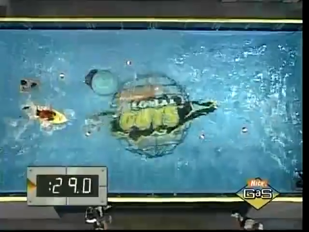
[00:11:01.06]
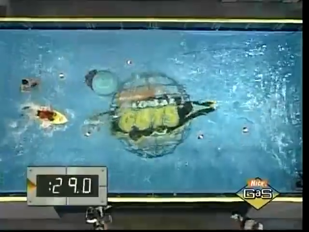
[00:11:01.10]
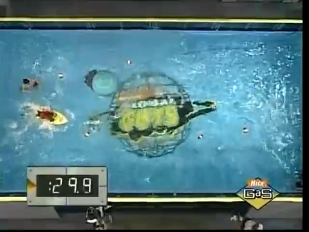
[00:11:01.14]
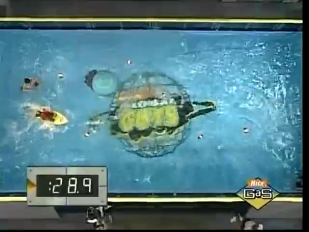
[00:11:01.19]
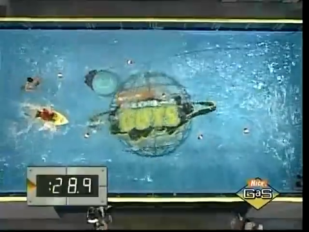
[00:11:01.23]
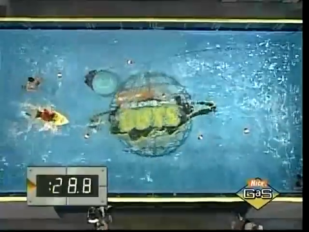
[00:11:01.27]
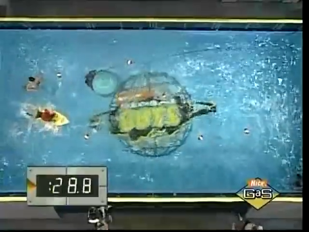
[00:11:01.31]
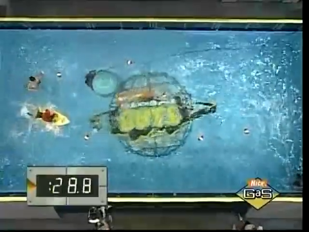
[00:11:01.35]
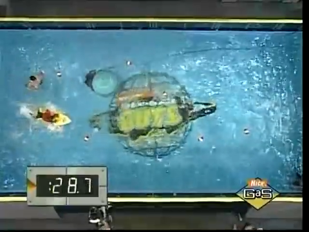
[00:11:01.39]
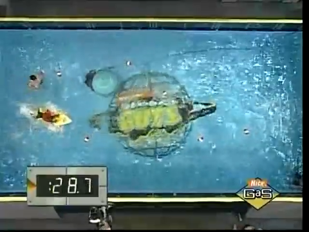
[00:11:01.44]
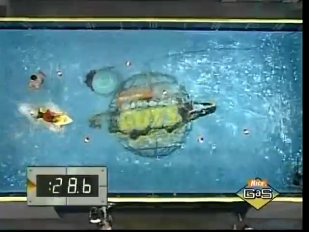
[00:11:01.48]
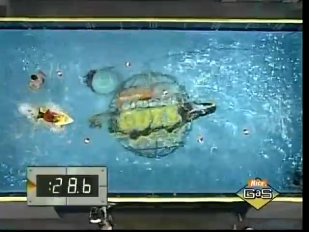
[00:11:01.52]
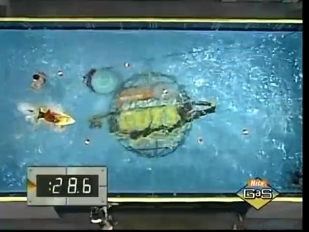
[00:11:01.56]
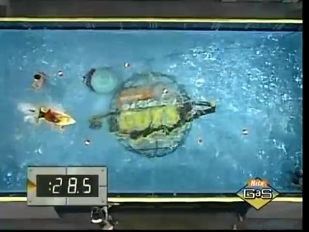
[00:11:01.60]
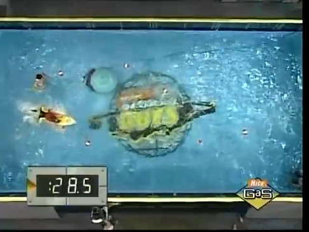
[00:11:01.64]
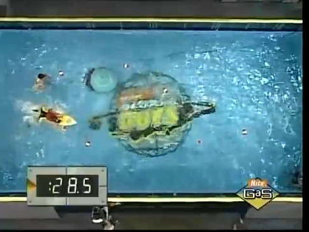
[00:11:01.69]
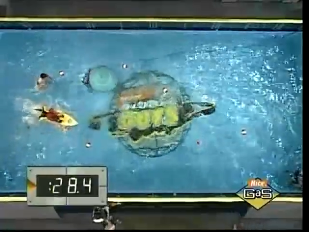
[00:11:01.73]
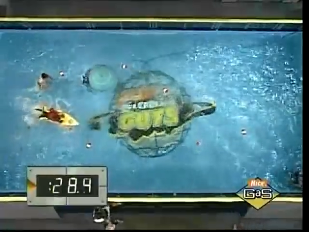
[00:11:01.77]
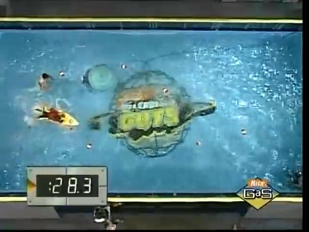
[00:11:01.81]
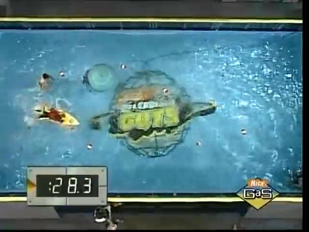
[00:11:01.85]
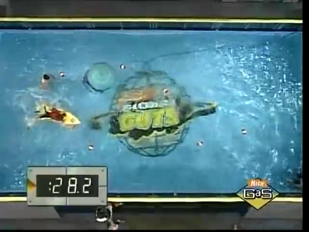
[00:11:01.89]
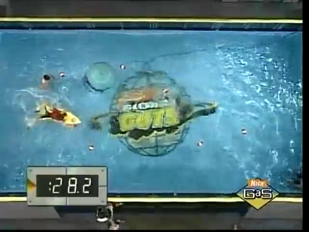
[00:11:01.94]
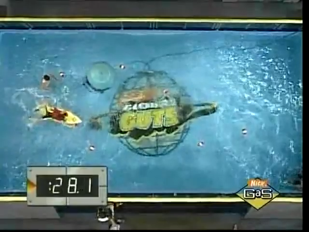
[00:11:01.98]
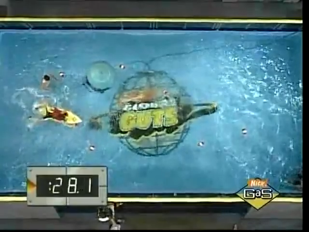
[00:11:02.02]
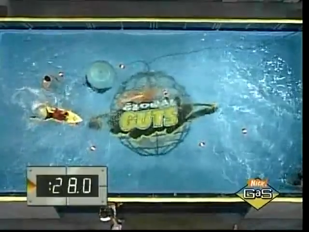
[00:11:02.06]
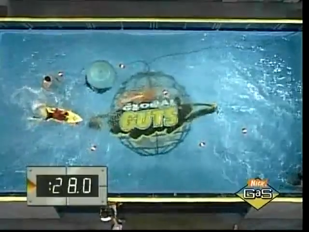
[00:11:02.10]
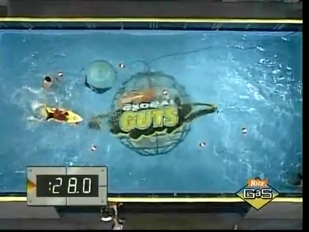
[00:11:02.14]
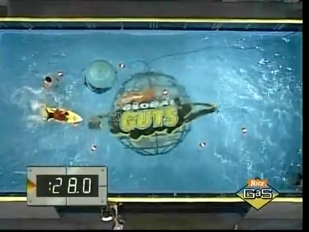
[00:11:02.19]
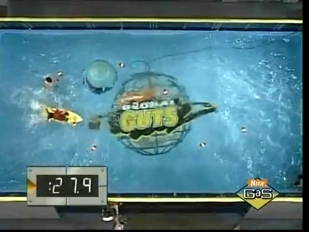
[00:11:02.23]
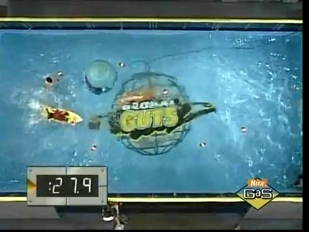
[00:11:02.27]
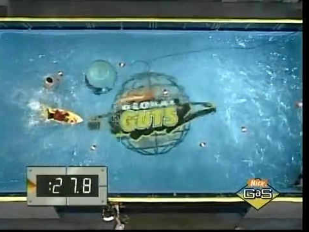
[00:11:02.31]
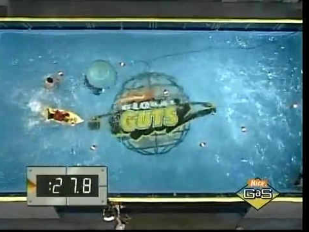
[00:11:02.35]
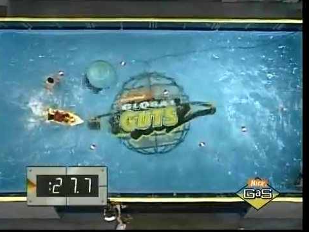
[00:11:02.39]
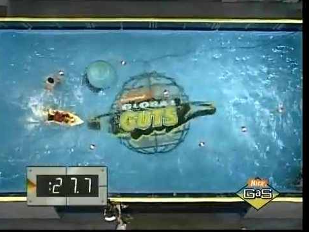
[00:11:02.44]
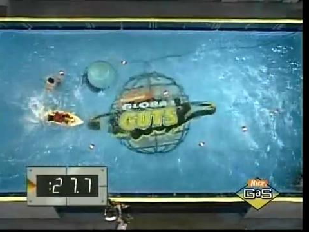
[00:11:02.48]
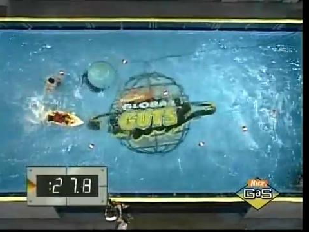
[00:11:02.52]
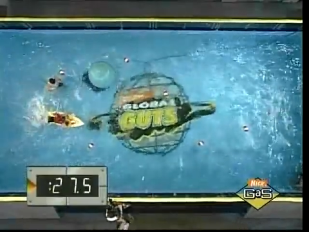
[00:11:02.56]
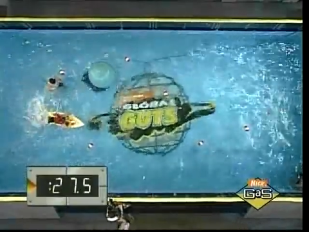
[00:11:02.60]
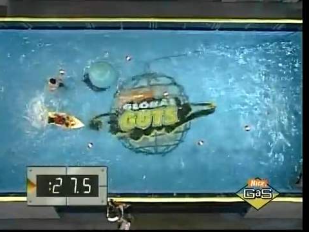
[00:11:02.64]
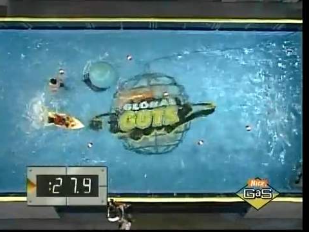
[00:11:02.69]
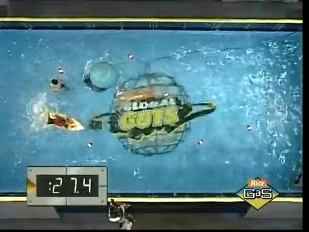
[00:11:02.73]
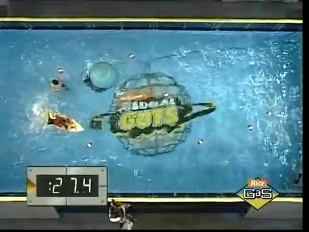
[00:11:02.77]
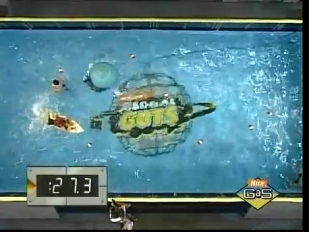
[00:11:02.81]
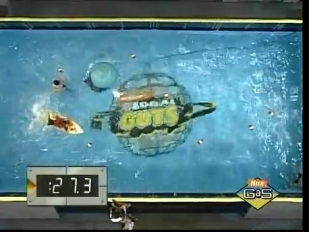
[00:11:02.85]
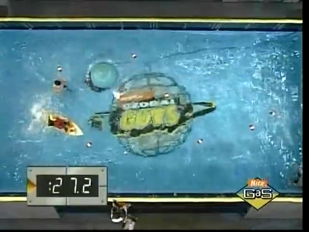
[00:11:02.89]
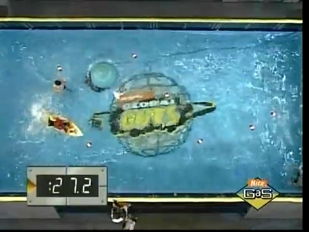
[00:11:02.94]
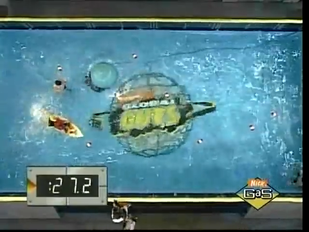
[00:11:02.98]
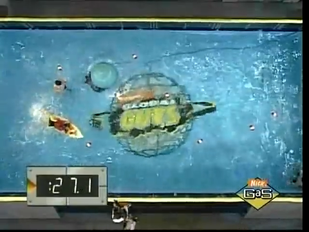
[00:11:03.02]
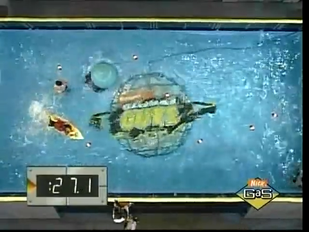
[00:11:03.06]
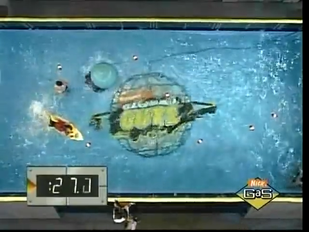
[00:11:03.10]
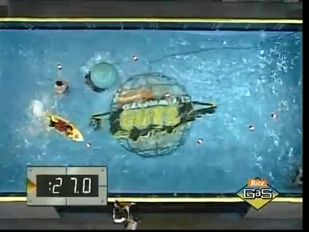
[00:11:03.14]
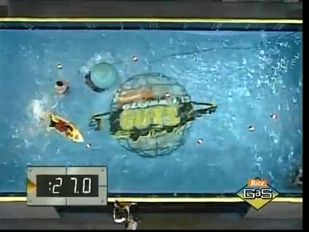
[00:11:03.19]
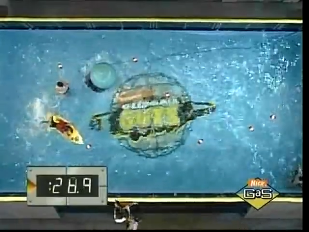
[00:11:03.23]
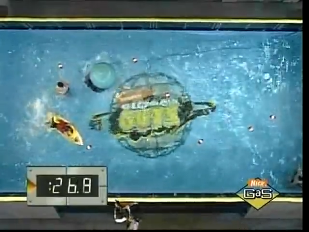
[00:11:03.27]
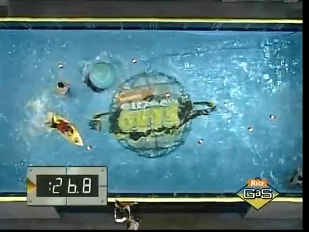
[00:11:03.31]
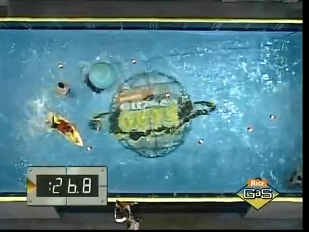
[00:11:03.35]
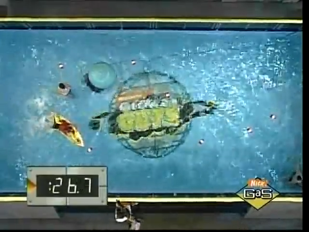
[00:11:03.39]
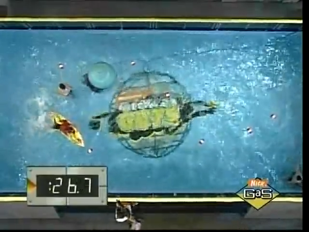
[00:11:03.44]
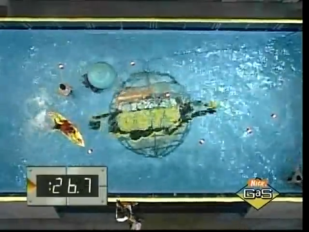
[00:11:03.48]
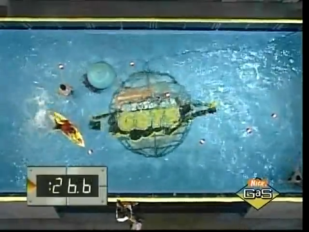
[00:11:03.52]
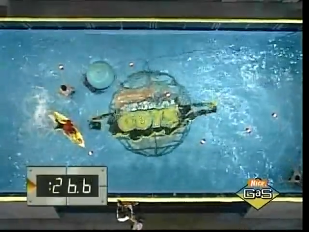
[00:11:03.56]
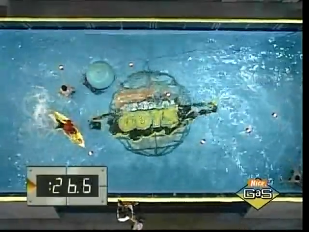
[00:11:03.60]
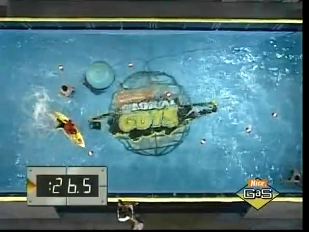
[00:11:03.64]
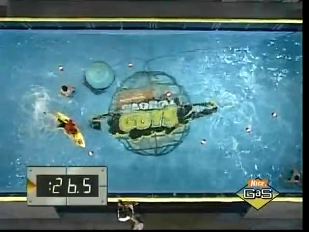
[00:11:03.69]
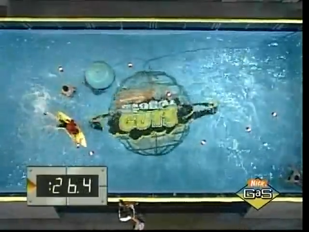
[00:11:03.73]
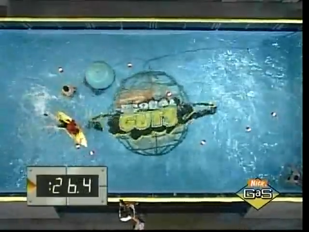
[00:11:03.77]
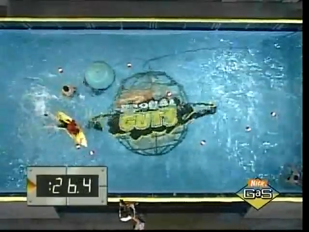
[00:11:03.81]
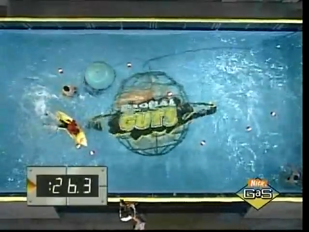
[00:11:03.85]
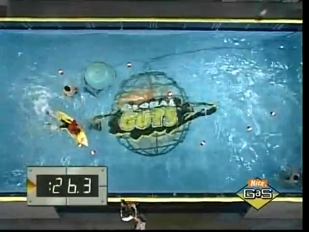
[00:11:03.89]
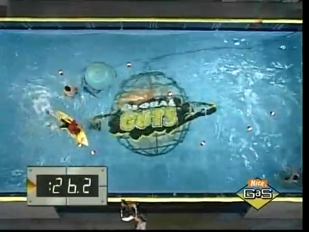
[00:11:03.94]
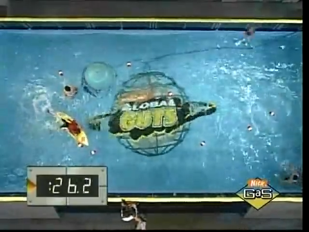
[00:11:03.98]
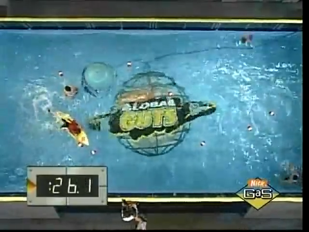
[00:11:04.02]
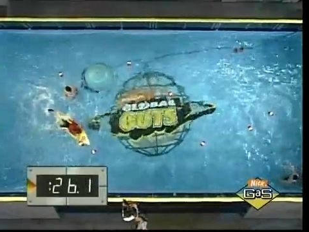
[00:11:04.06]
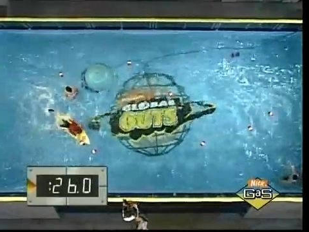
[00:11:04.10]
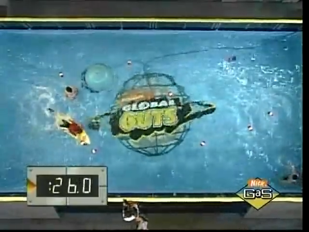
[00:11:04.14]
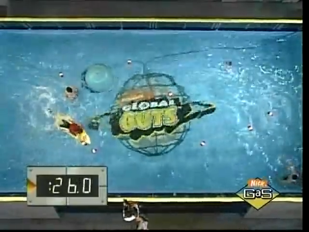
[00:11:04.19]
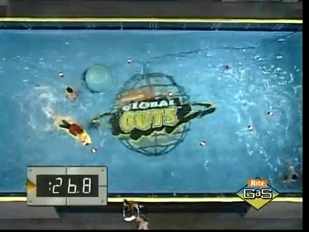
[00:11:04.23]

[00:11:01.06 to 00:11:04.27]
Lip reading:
Nobody's mouth can be seen.